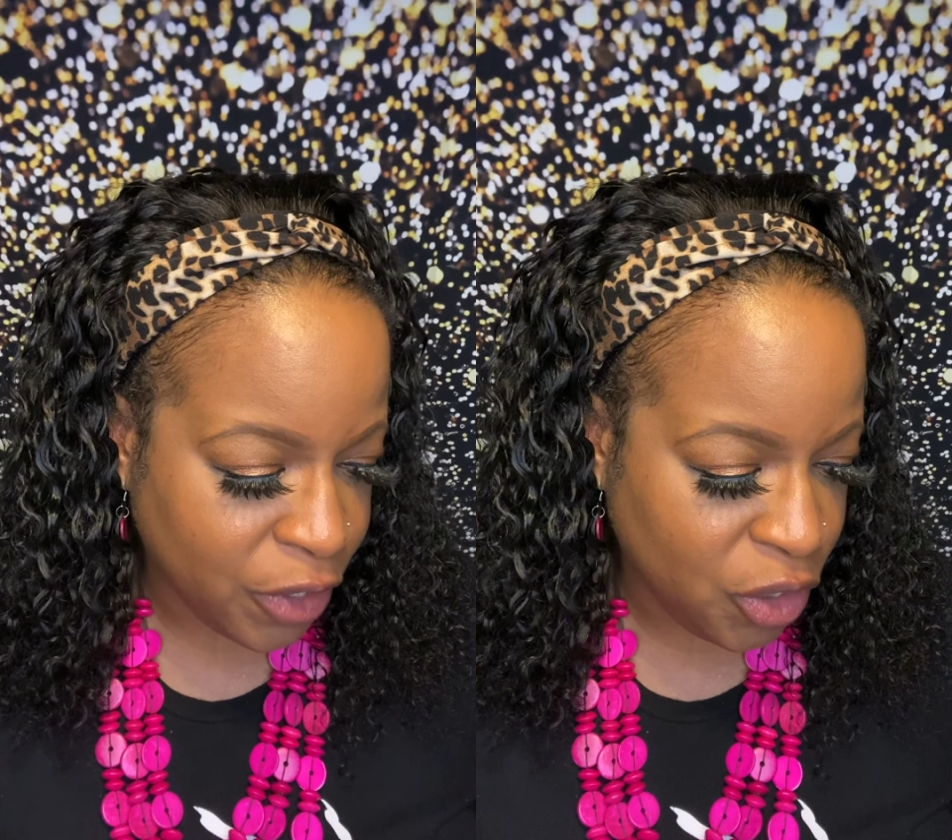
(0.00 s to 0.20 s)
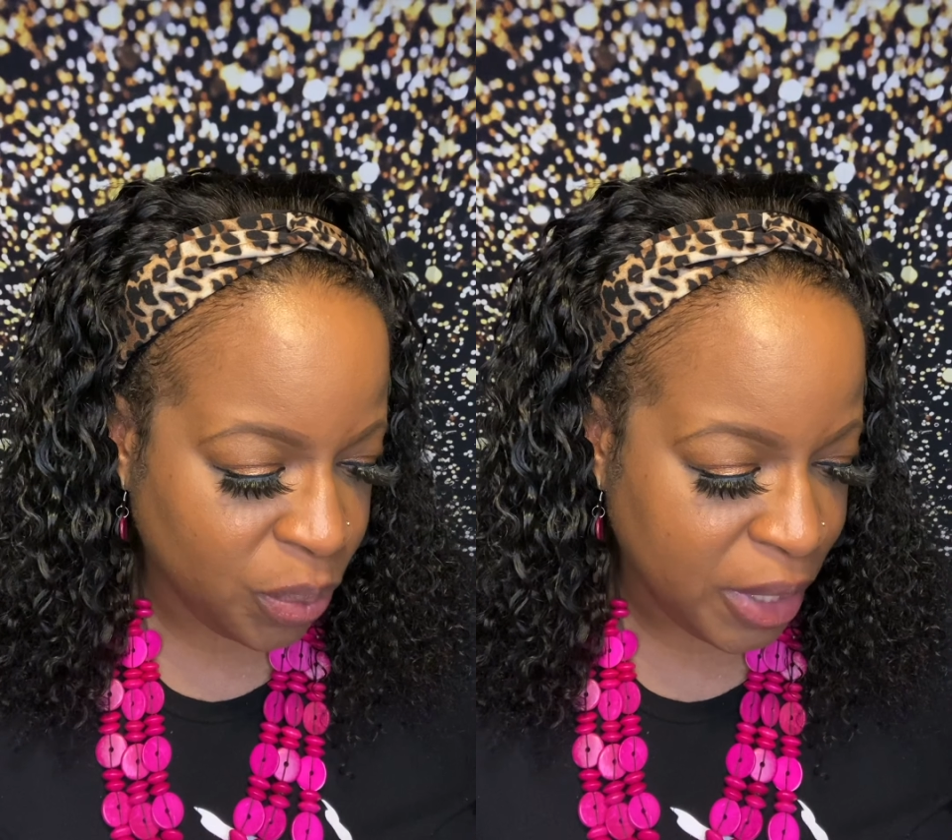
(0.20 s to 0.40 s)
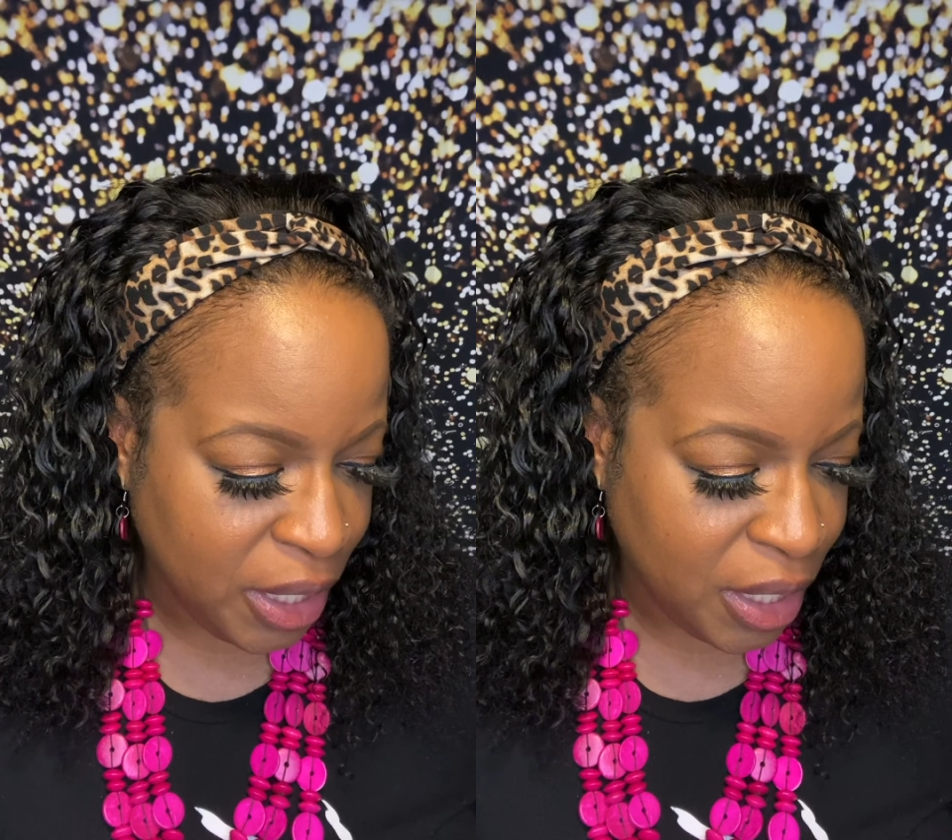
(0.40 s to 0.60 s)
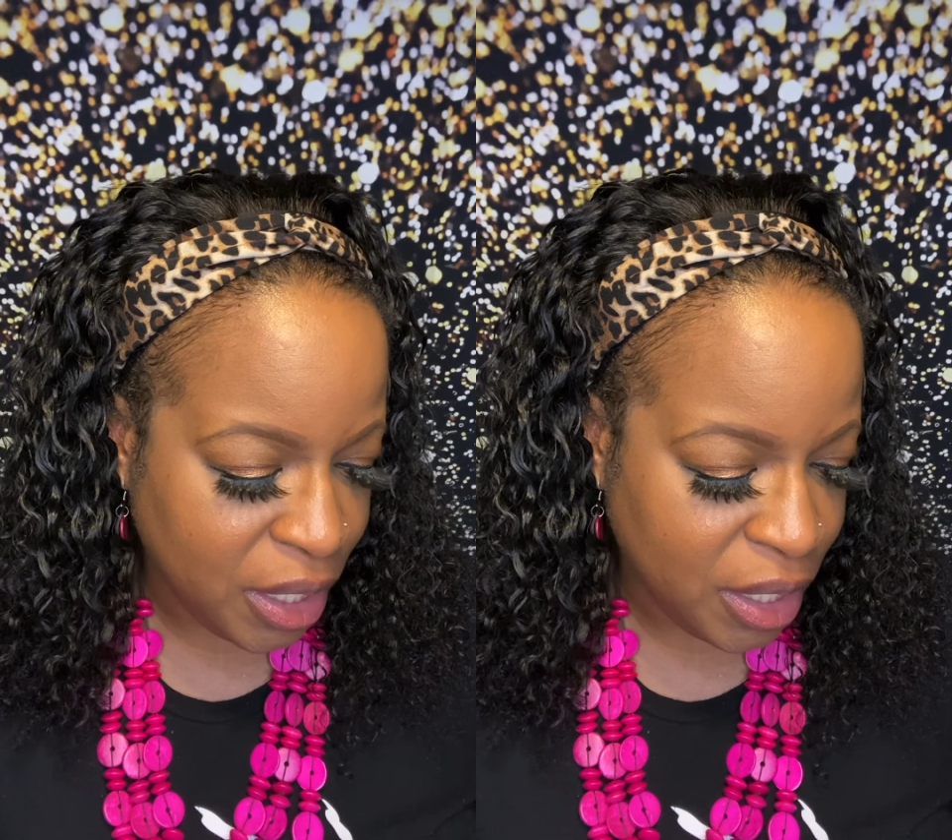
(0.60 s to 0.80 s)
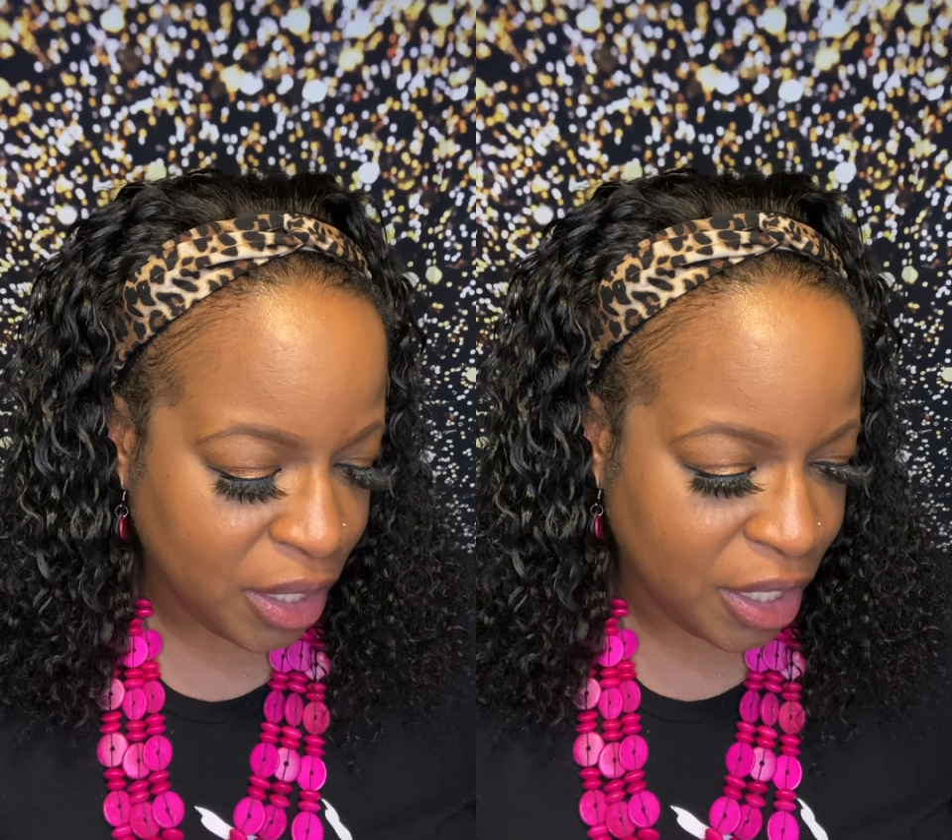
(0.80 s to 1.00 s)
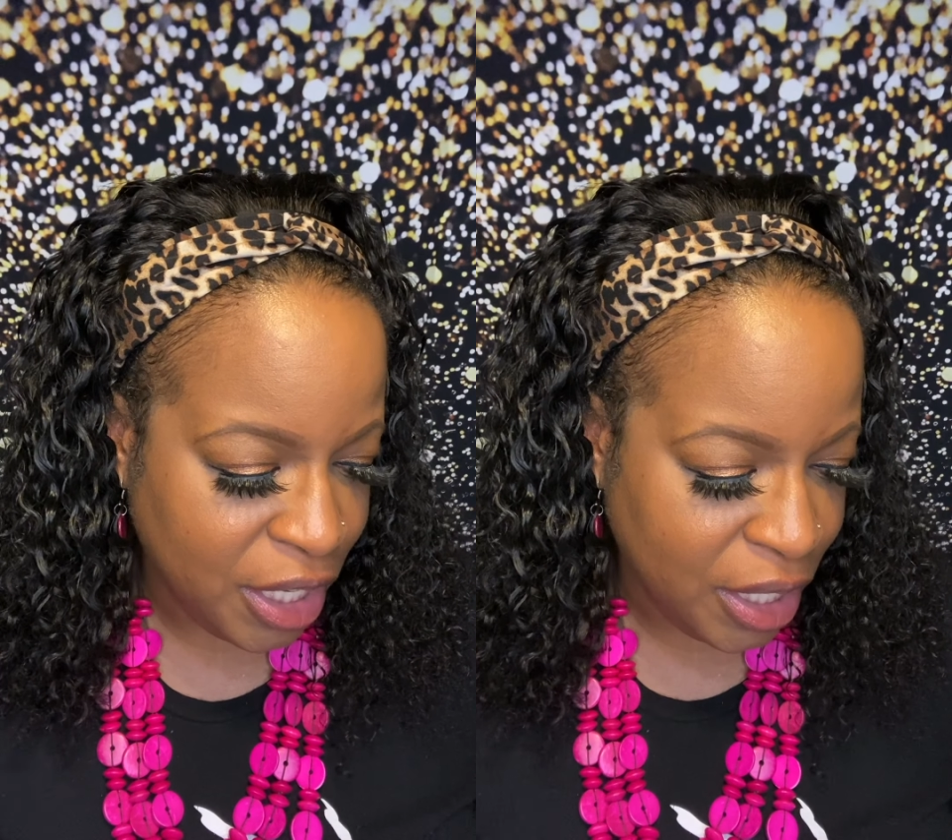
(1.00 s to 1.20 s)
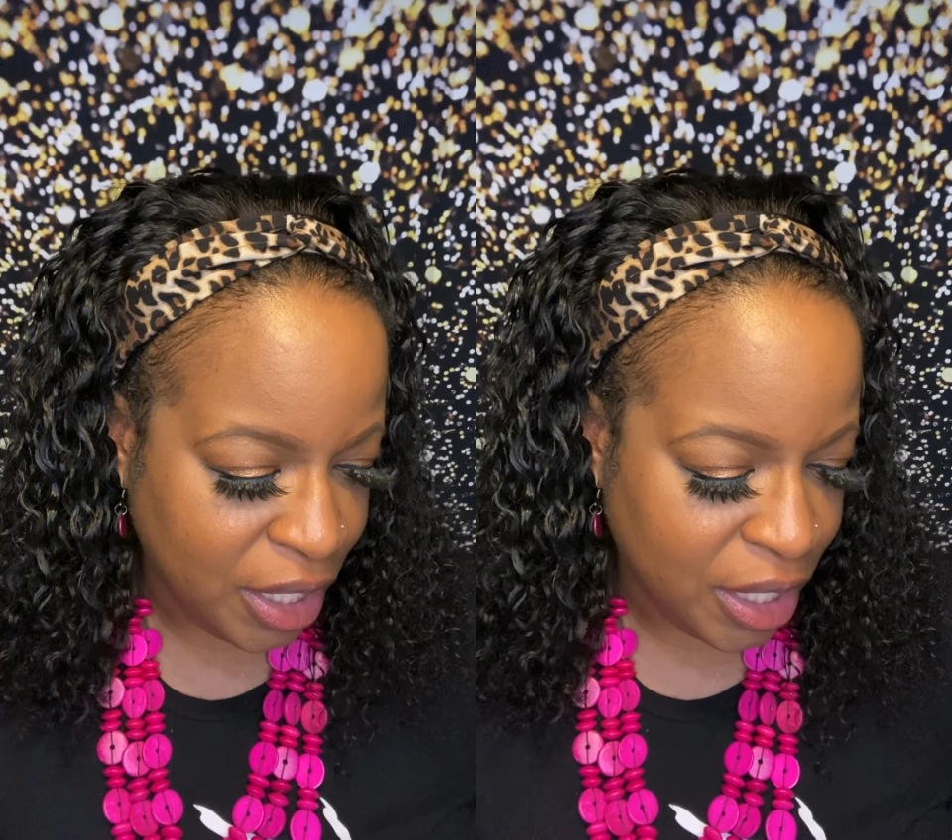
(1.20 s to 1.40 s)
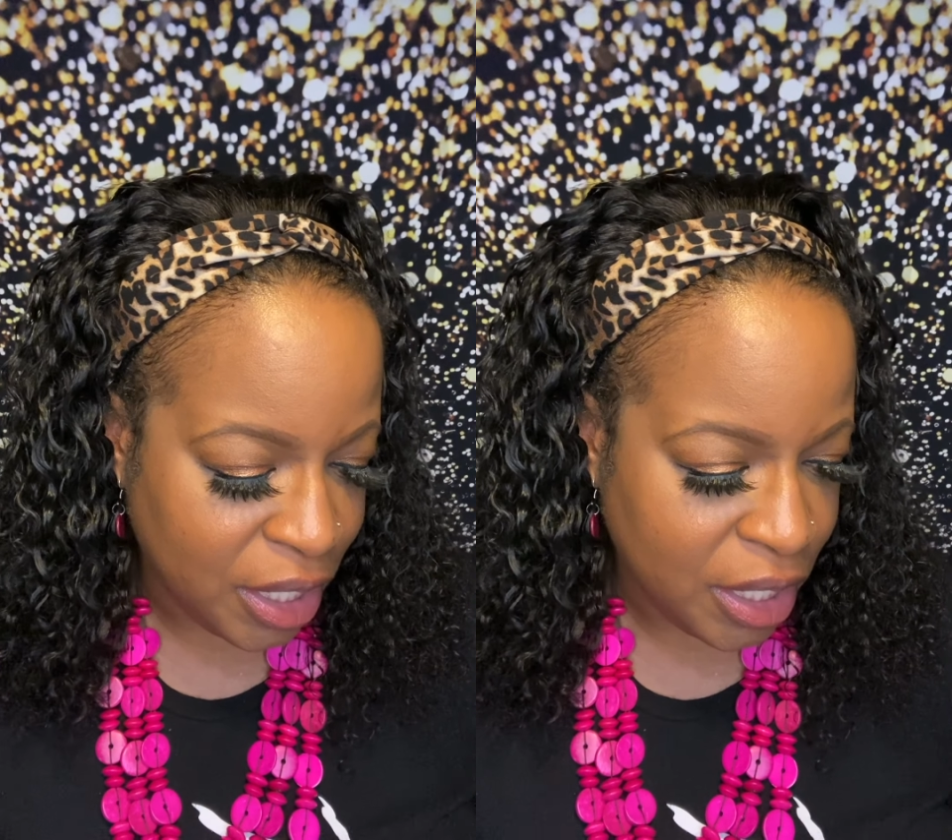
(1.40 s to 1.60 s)
tweens and
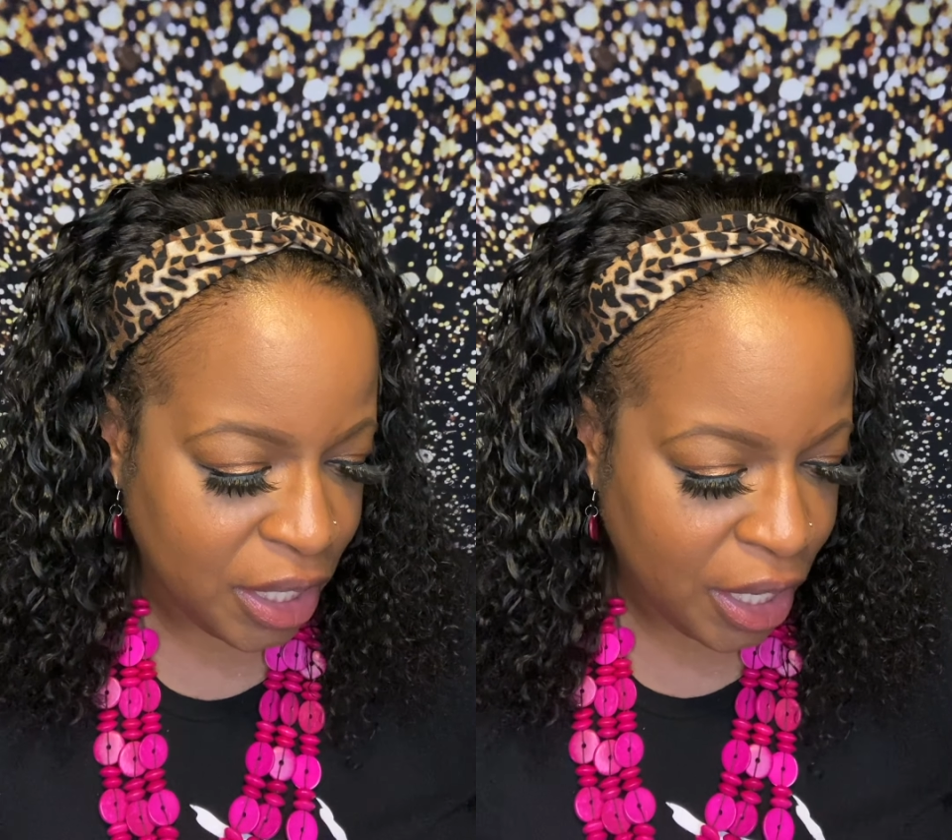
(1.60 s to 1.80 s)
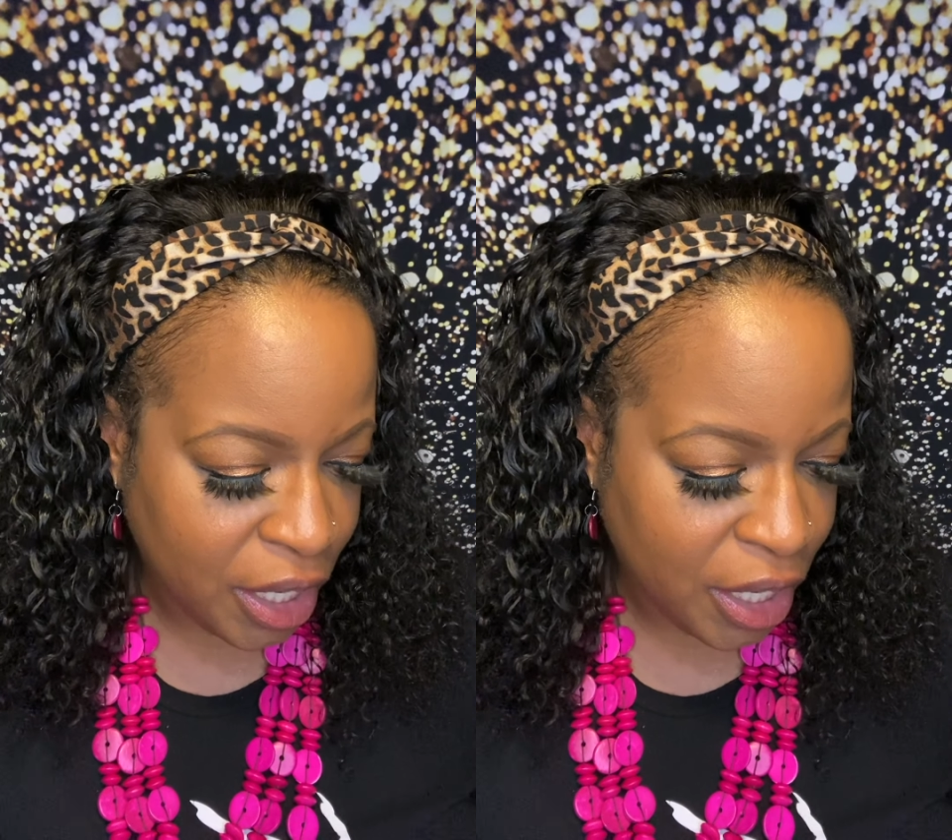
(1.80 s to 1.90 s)
teens.